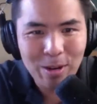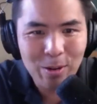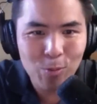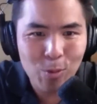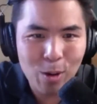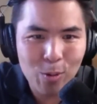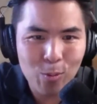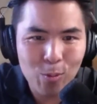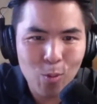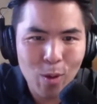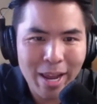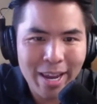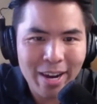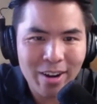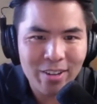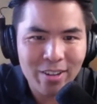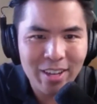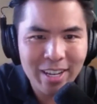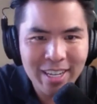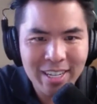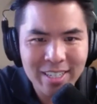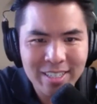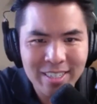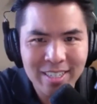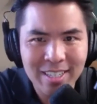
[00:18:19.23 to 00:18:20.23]
In what way are
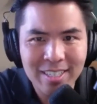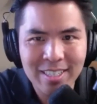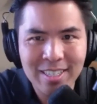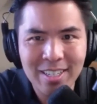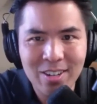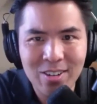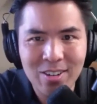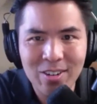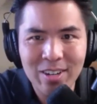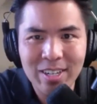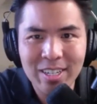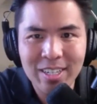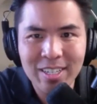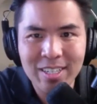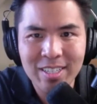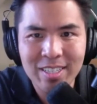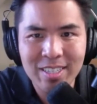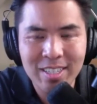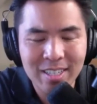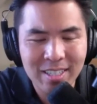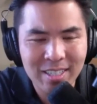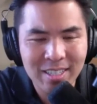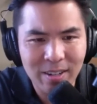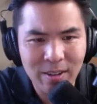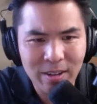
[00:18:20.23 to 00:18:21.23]
they consistent or
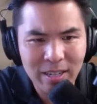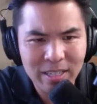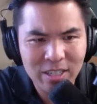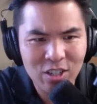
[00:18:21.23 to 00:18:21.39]
inconsistent?